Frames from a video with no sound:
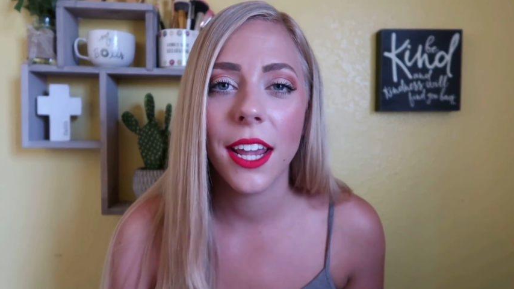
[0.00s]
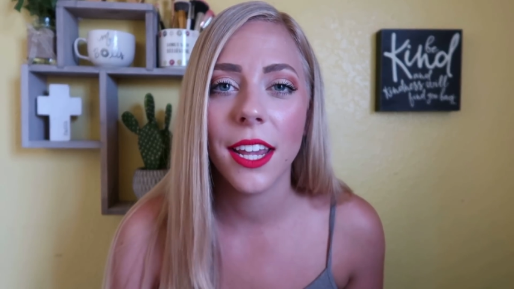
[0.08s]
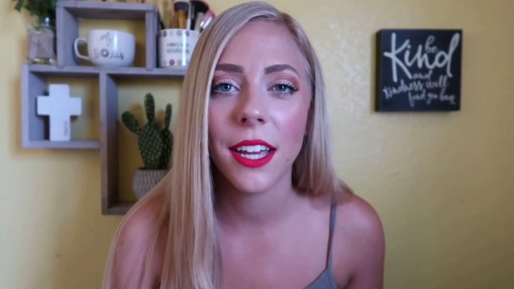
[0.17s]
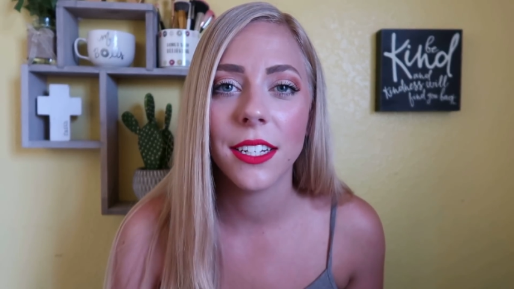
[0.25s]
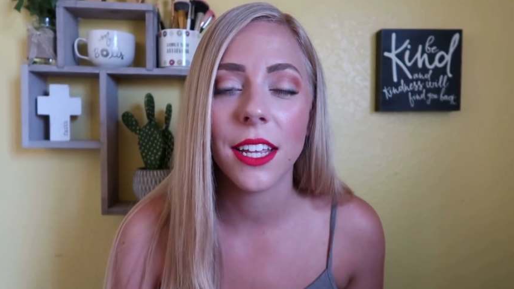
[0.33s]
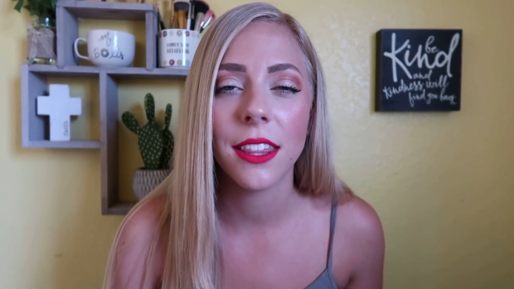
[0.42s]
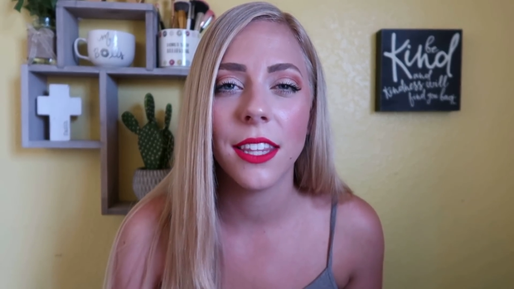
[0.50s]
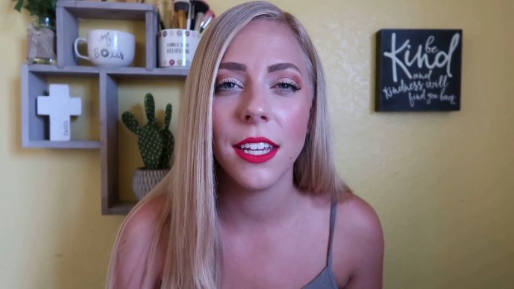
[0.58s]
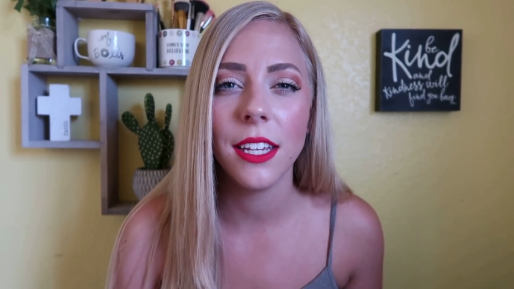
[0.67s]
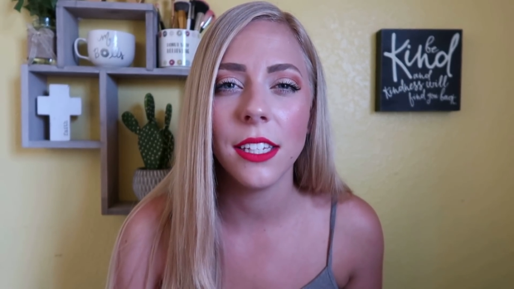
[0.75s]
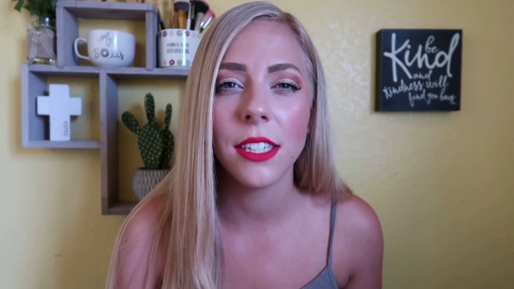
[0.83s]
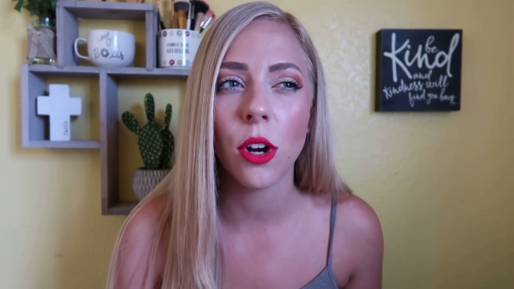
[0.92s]
and
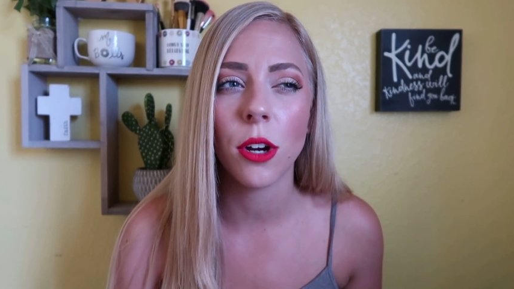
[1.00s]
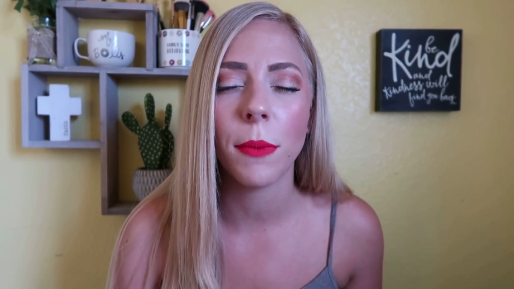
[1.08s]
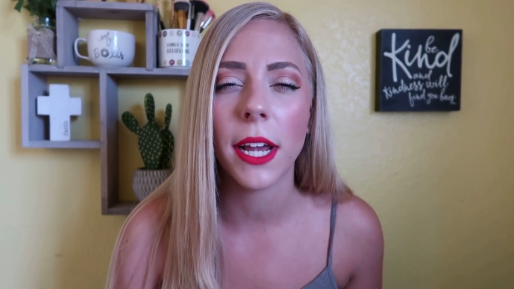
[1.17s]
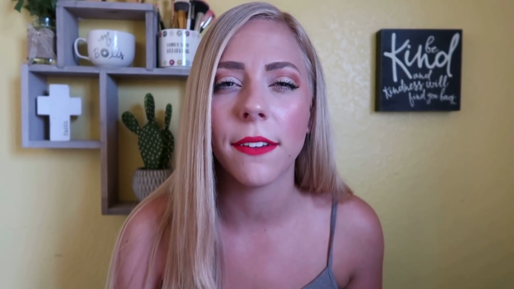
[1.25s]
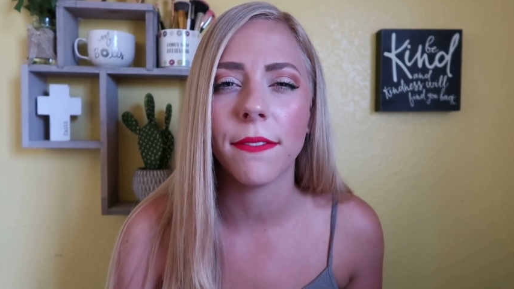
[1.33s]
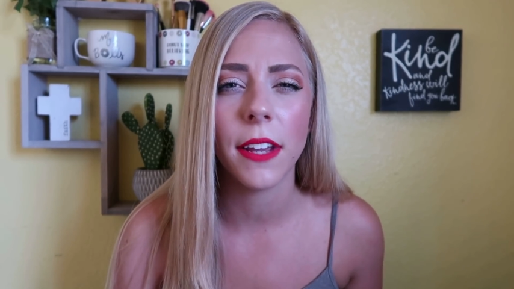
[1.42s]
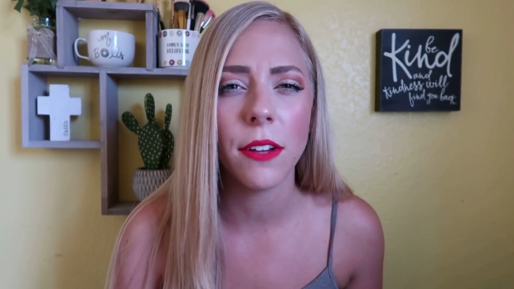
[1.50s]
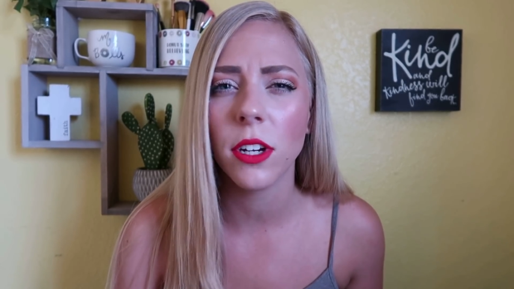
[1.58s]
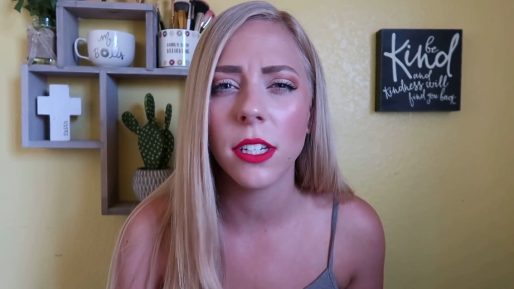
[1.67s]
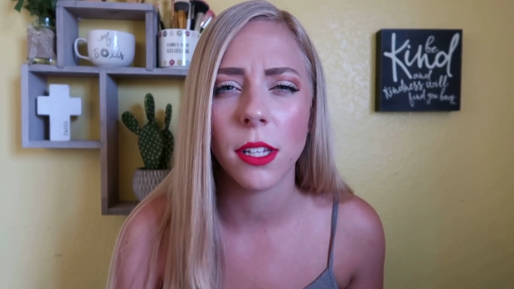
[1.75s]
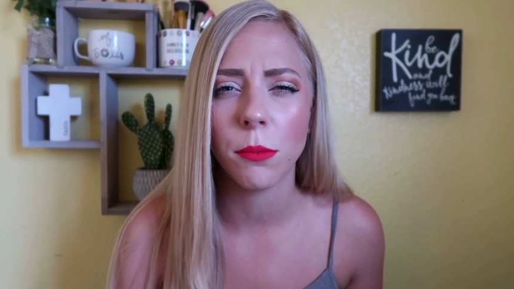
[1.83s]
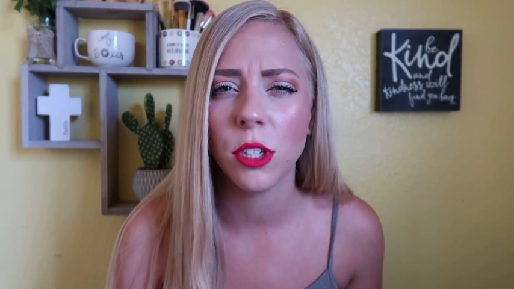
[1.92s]
these are my
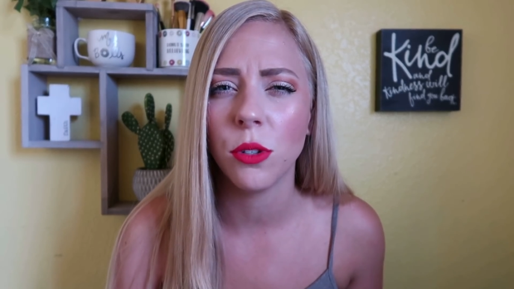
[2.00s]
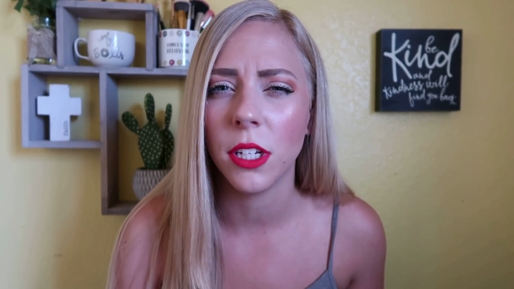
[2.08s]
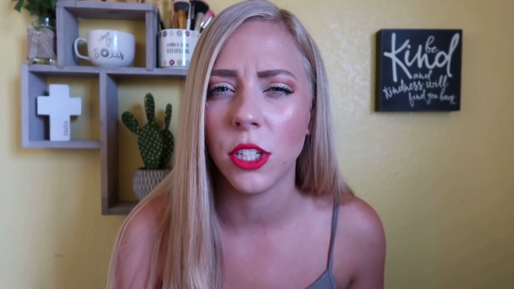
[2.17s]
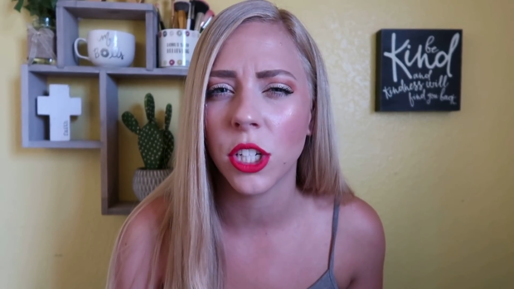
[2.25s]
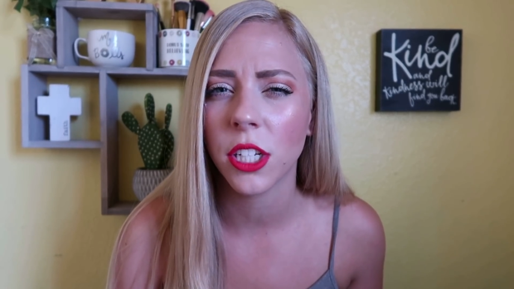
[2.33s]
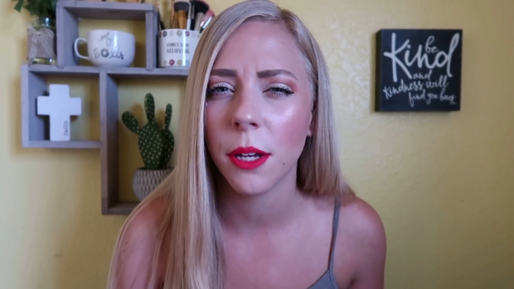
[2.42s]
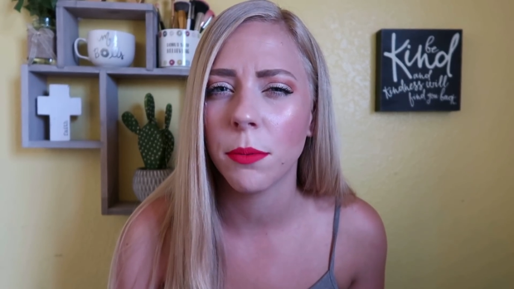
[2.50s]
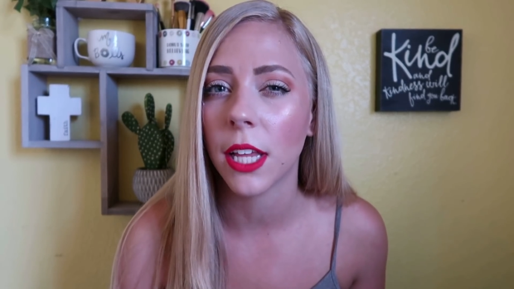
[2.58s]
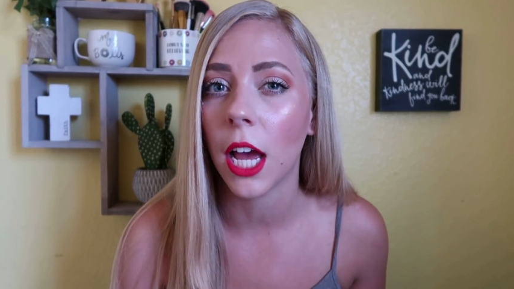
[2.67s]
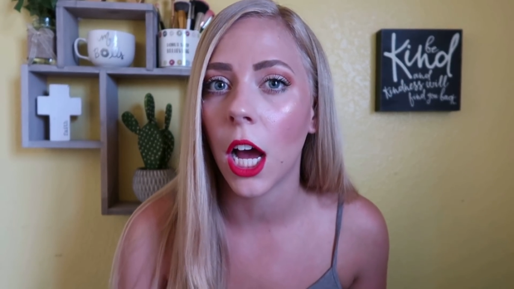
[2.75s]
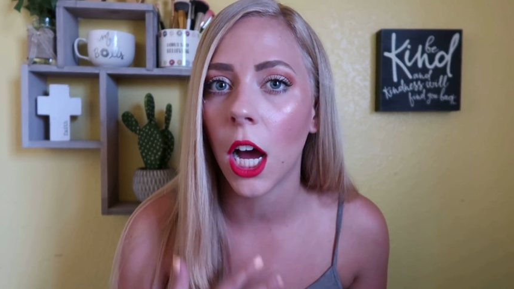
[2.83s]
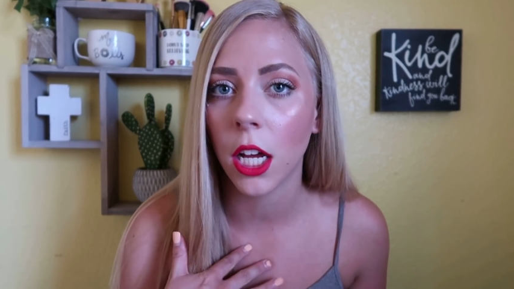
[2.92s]
favorite substitute teaching tips
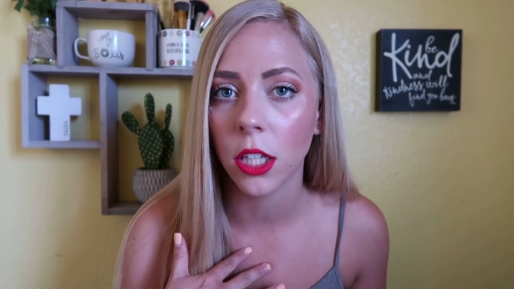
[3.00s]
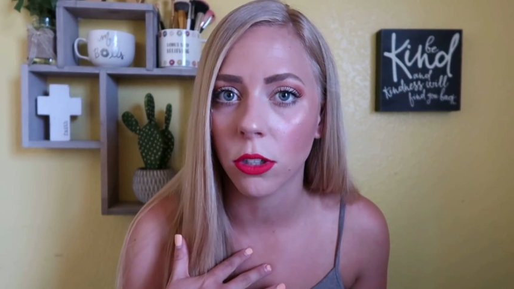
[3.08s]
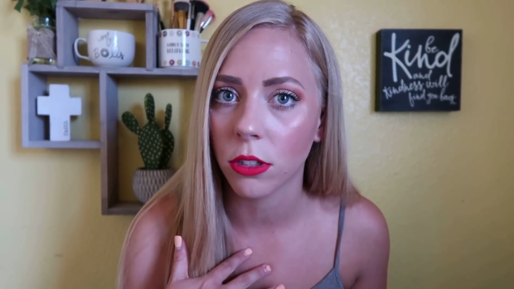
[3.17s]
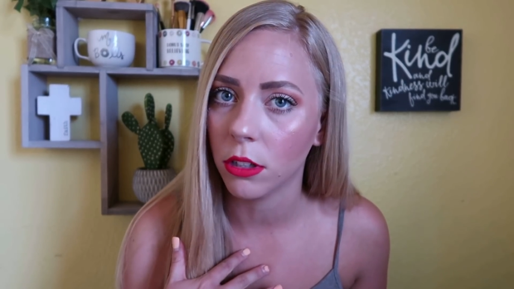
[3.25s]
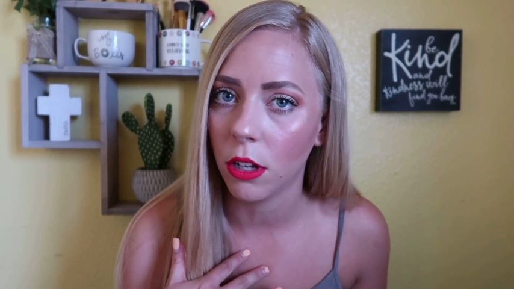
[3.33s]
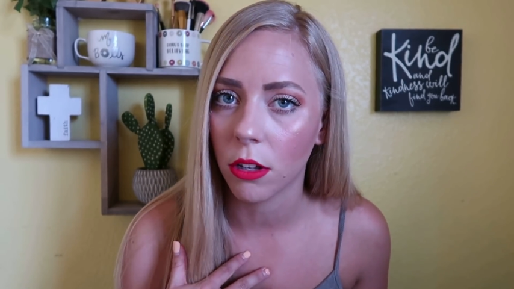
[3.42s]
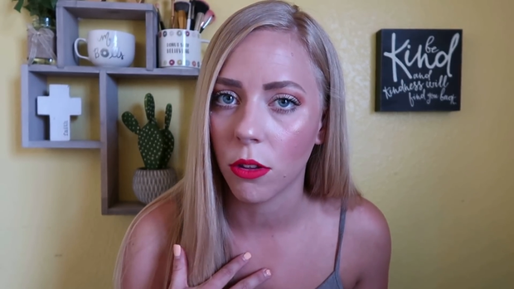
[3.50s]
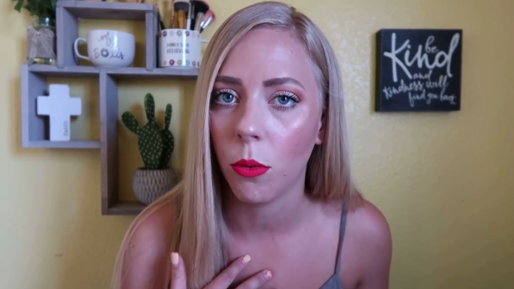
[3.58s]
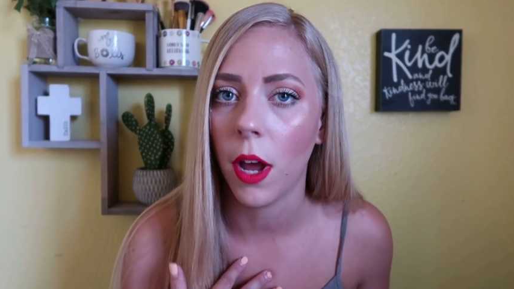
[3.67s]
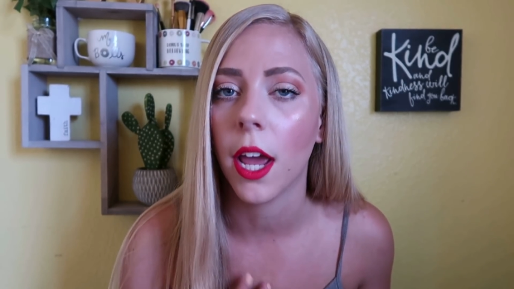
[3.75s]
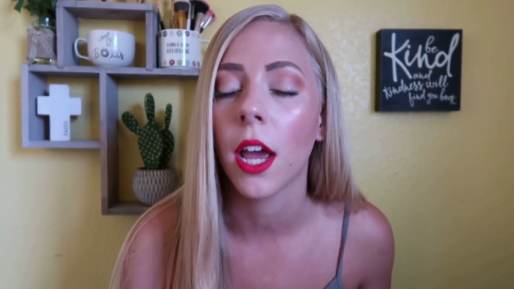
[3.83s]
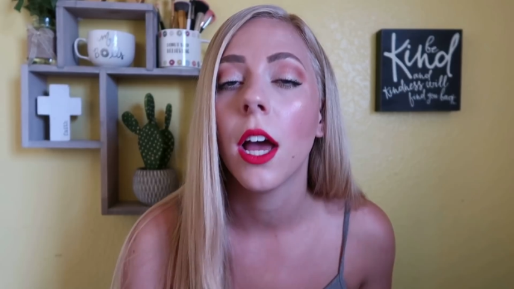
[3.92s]
that I learned along the
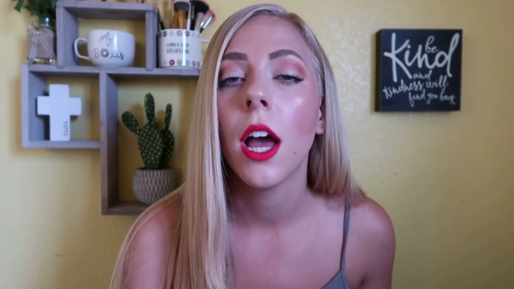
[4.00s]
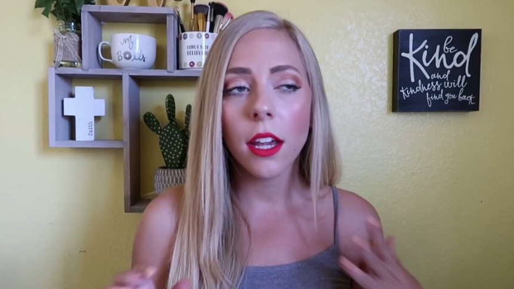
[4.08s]
way.